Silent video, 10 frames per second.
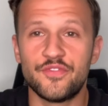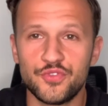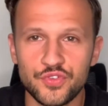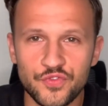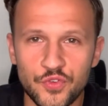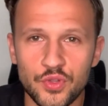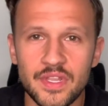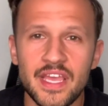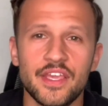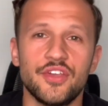you're full,
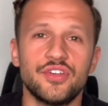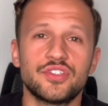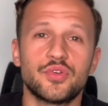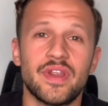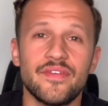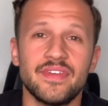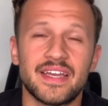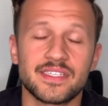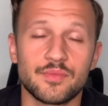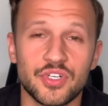you're not craving
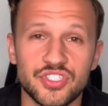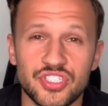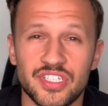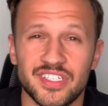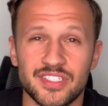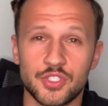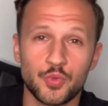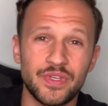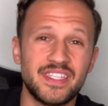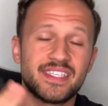as much
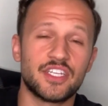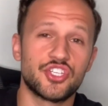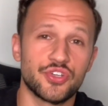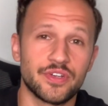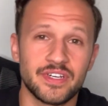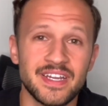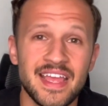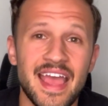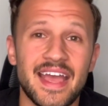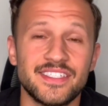sweets and sugar
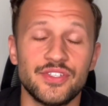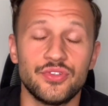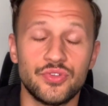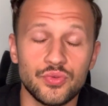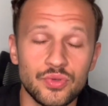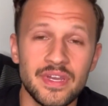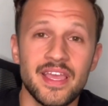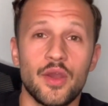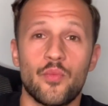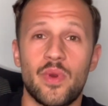as you do
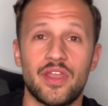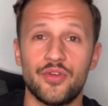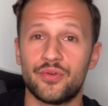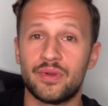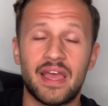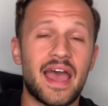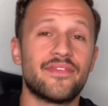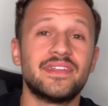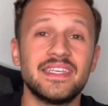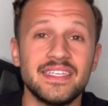when you
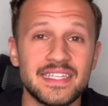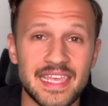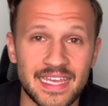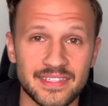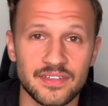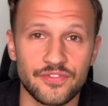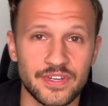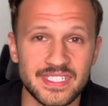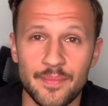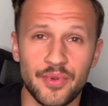haven't eaten yet. For
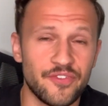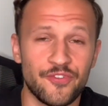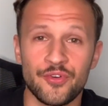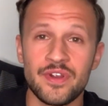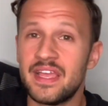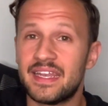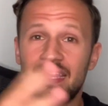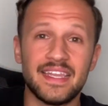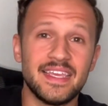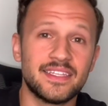example, if you
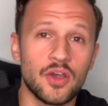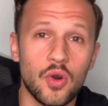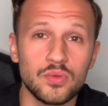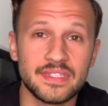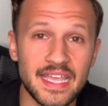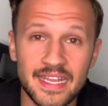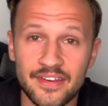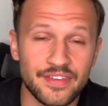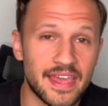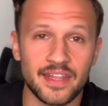didn't eat the whole day and
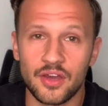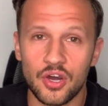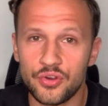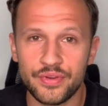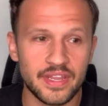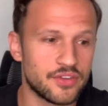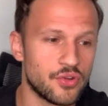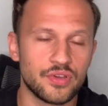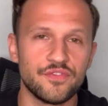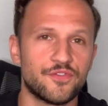you're getting hungry and you're
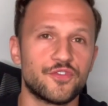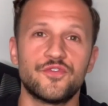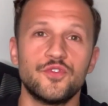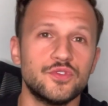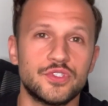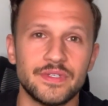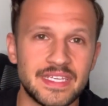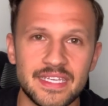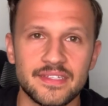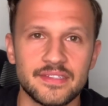looking for food to
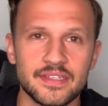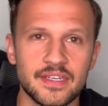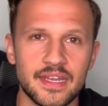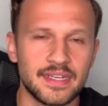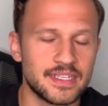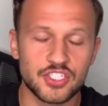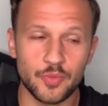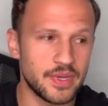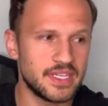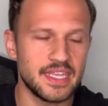eat. Like there's so
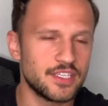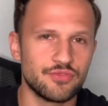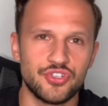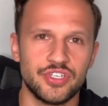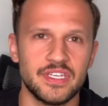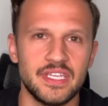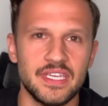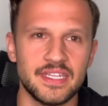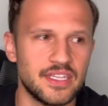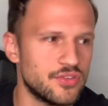many things which you could
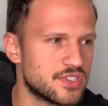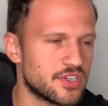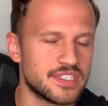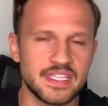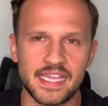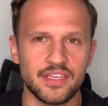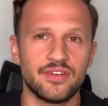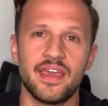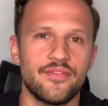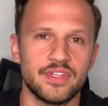eat and you start snacking
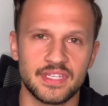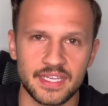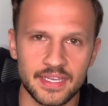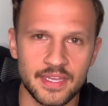on everything.